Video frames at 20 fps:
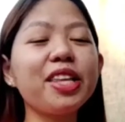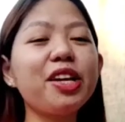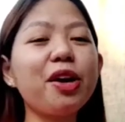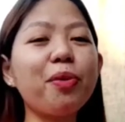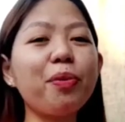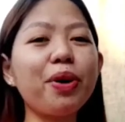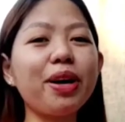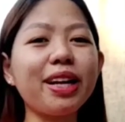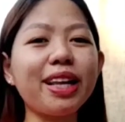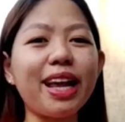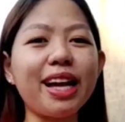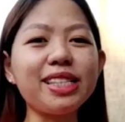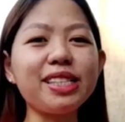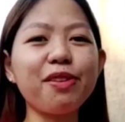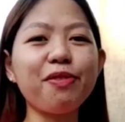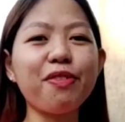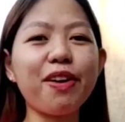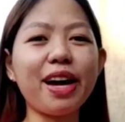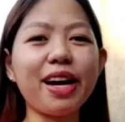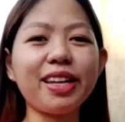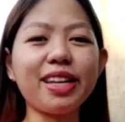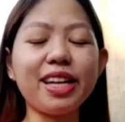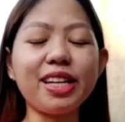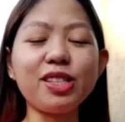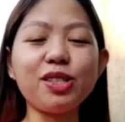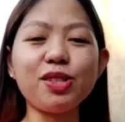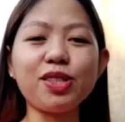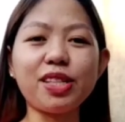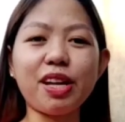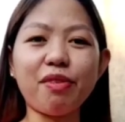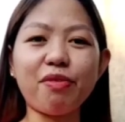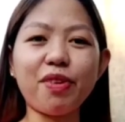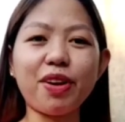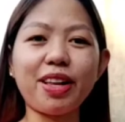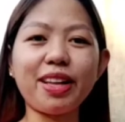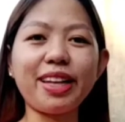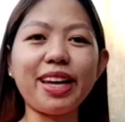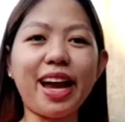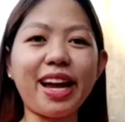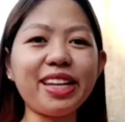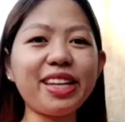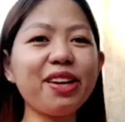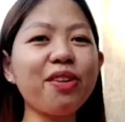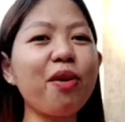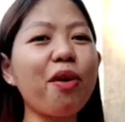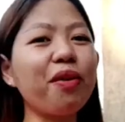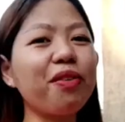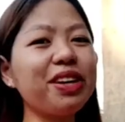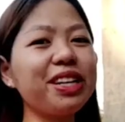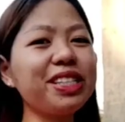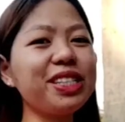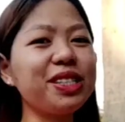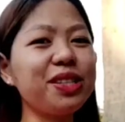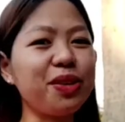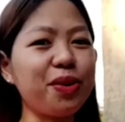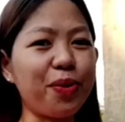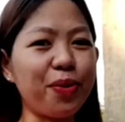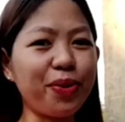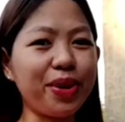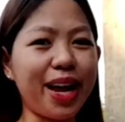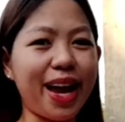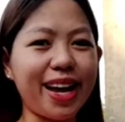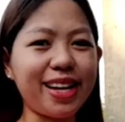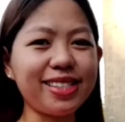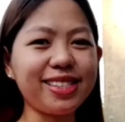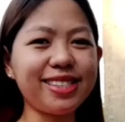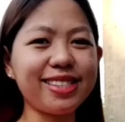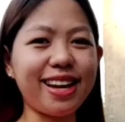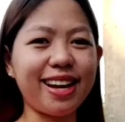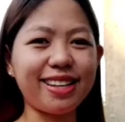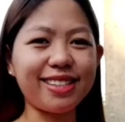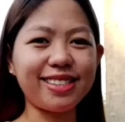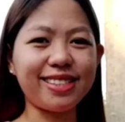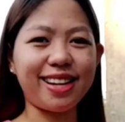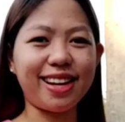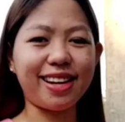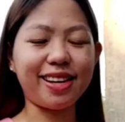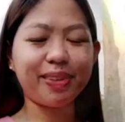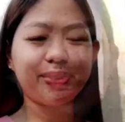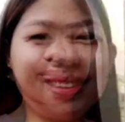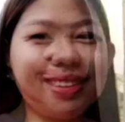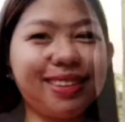they were classified into several categories known as taxa.